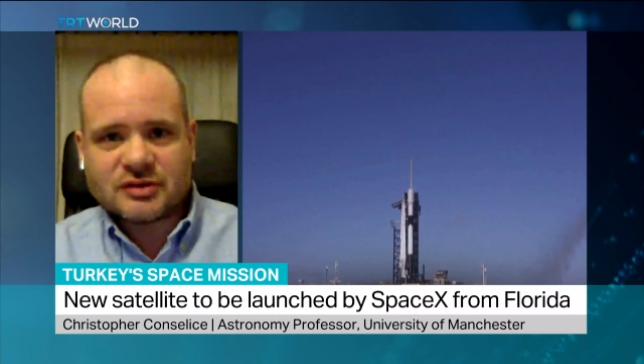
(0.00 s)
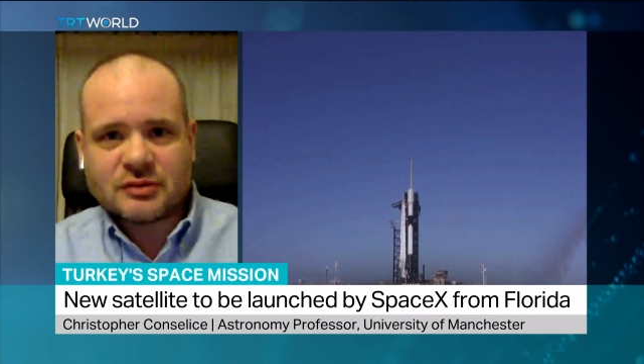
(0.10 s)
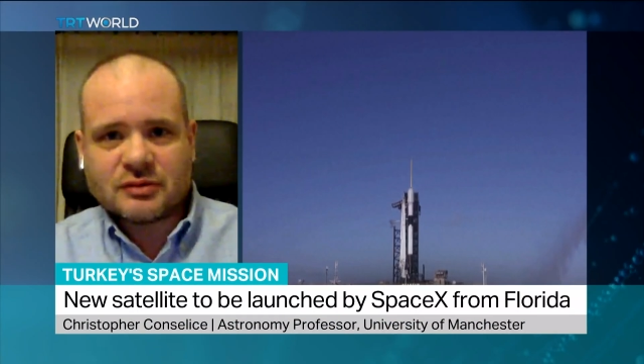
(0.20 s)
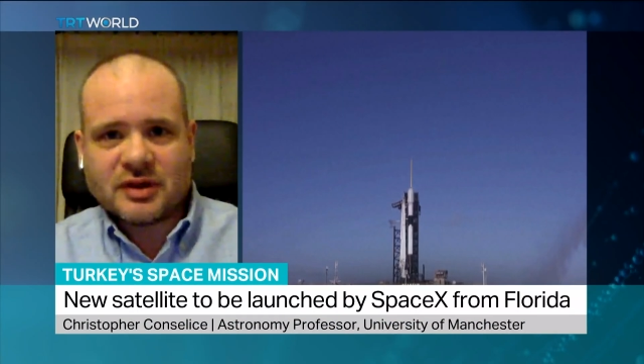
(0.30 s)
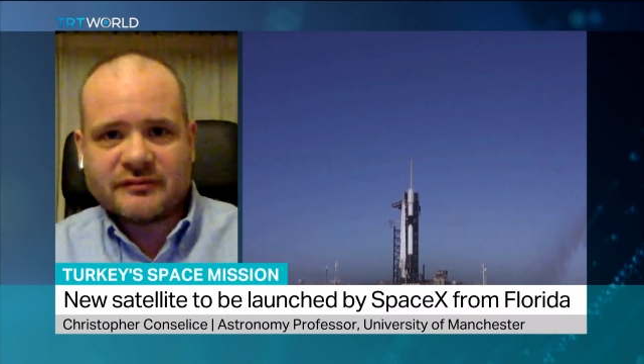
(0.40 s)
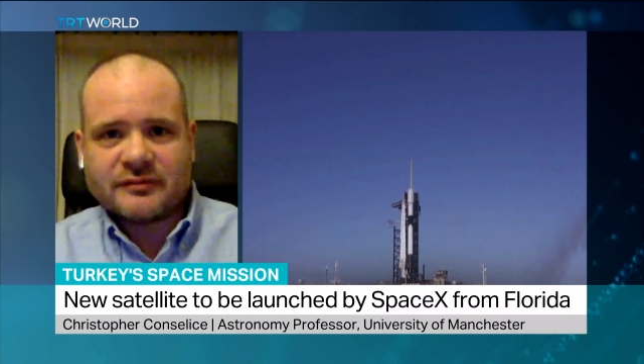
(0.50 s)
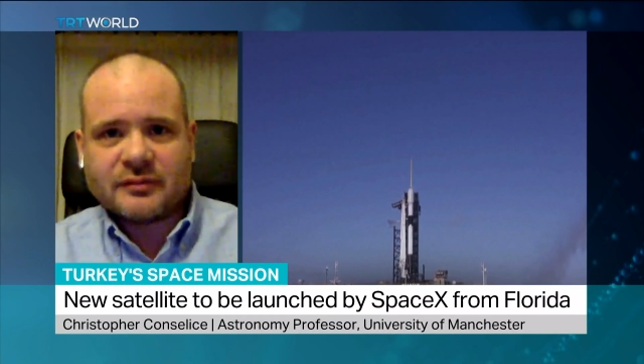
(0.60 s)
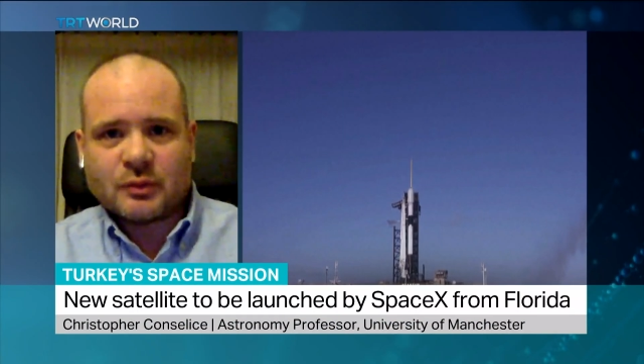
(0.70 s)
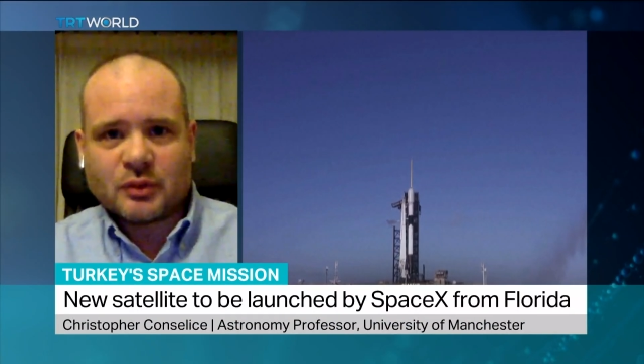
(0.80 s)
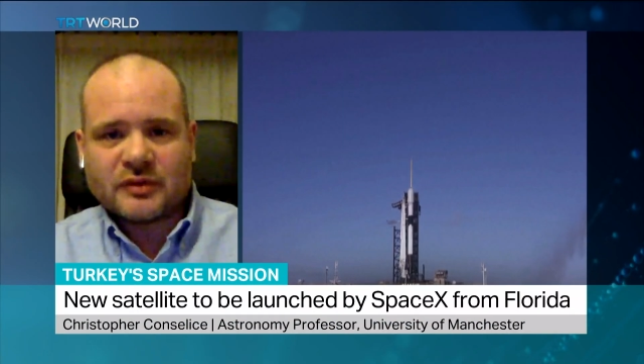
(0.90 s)
Turkey will have
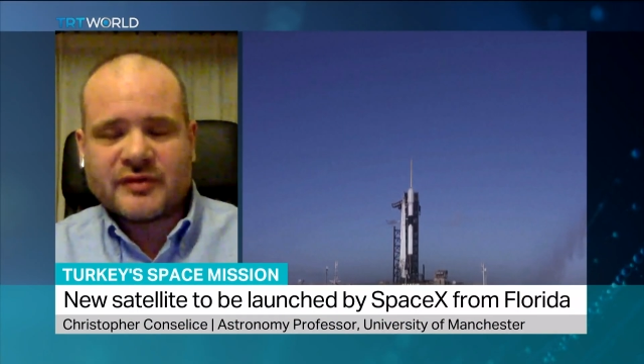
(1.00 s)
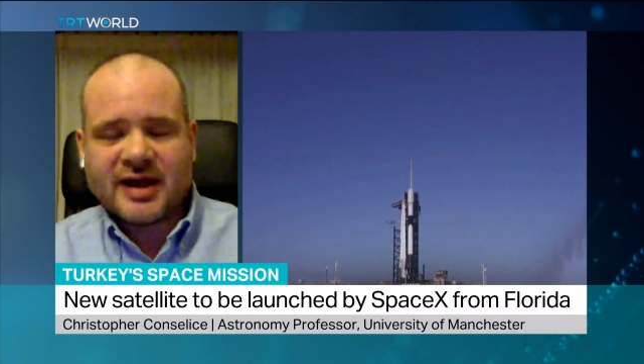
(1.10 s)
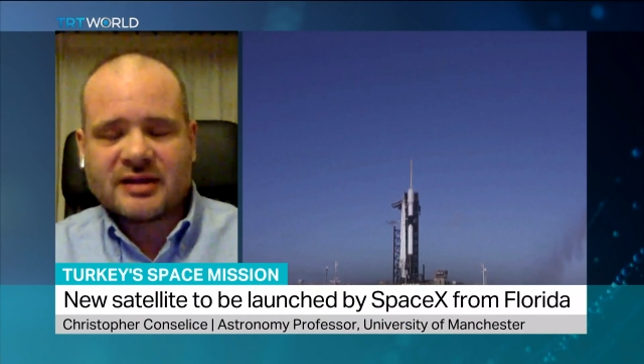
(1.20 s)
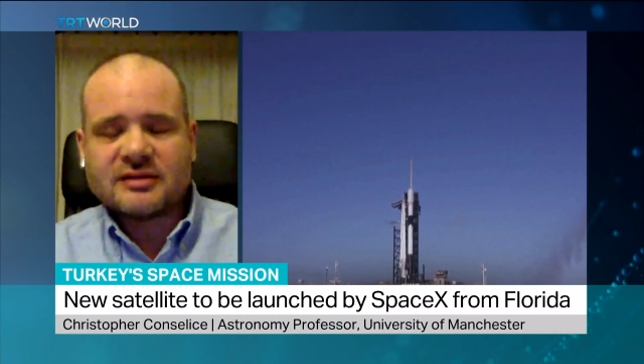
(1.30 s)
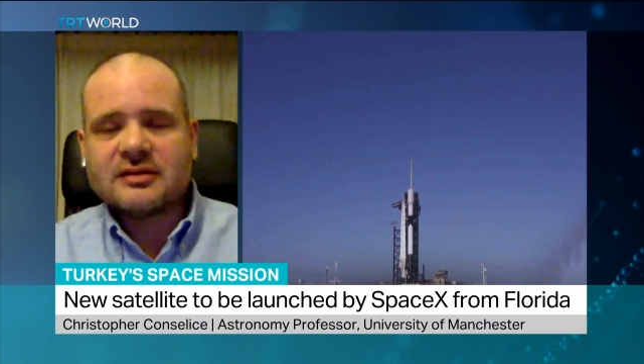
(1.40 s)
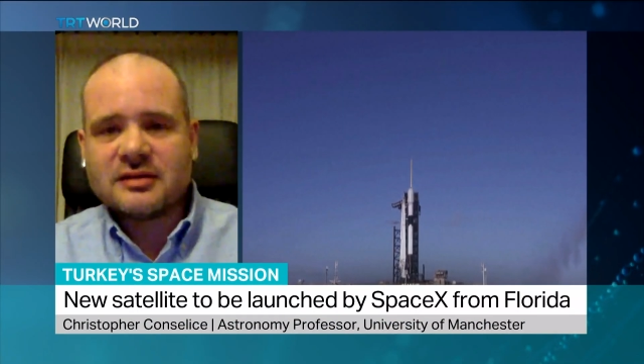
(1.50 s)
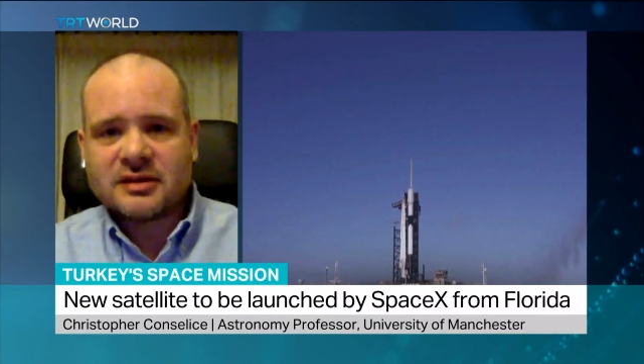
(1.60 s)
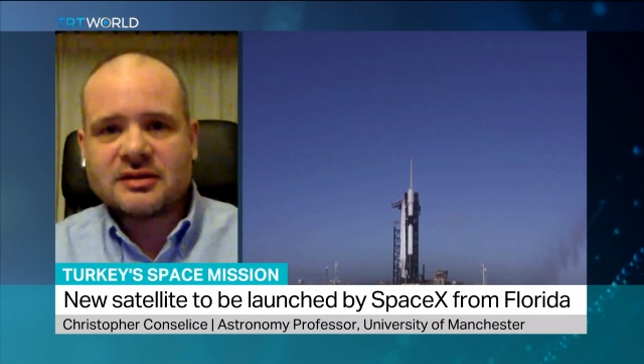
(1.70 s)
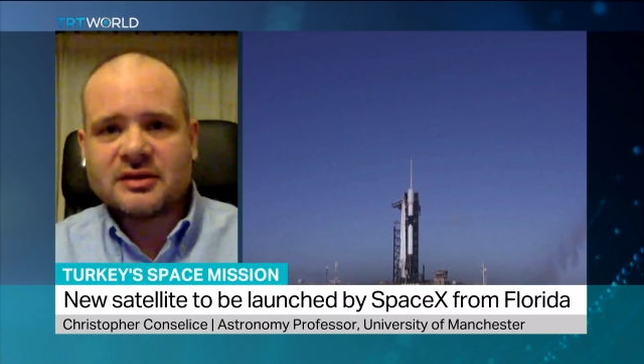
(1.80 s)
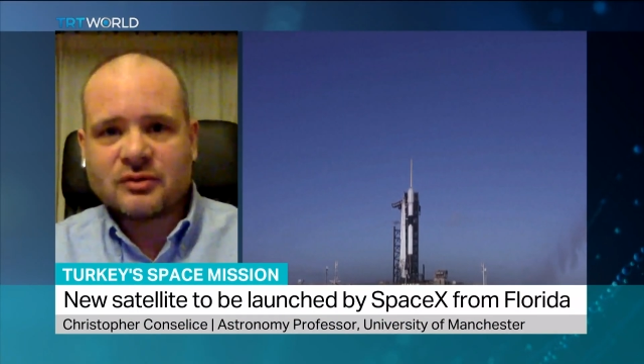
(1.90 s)
will have had
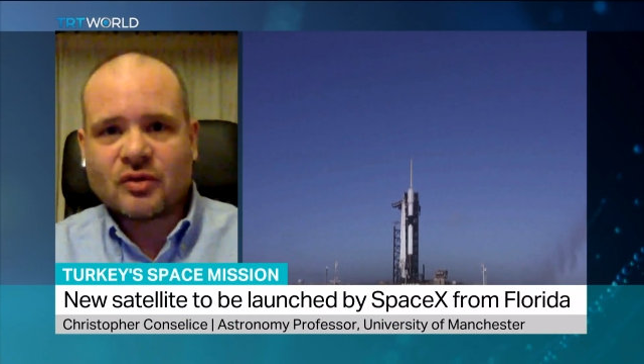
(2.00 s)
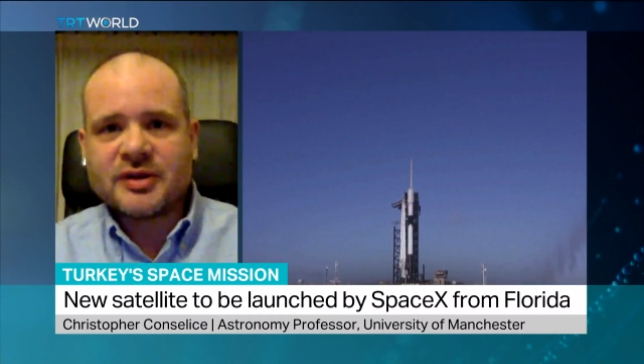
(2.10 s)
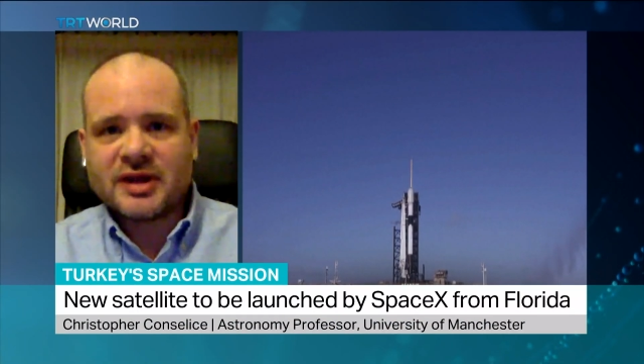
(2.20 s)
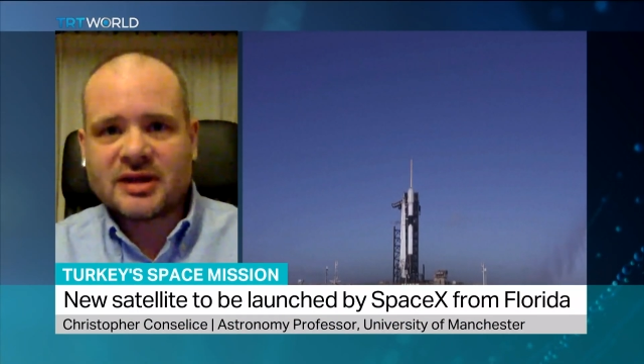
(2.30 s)
in, in orbit.